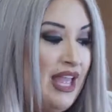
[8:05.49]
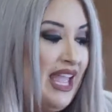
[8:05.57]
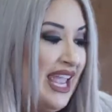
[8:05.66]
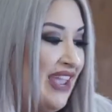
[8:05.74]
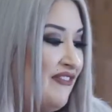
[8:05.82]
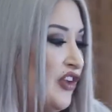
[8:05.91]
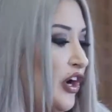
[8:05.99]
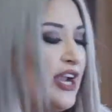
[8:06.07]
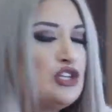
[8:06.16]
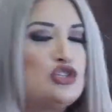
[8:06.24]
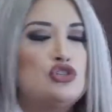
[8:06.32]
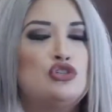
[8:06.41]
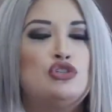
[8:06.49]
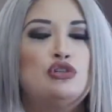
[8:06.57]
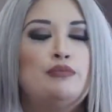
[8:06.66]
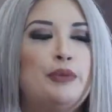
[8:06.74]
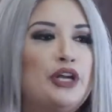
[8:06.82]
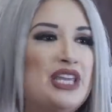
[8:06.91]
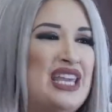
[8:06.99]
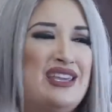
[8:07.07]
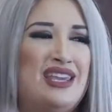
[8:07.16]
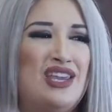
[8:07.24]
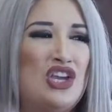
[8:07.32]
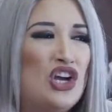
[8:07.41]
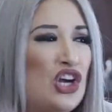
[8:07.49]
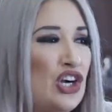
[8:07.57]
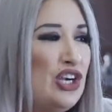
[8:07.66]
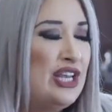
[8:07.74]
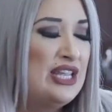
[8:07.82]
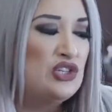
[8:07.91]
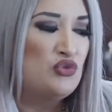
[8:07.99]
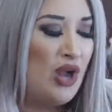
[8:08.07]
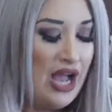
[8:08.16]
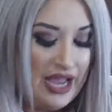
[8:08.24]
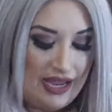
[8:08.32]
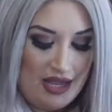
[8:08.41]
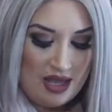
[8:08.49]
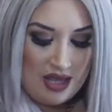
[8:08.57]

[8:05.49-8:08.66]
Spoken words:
If your hair's super kinky, curly, dry,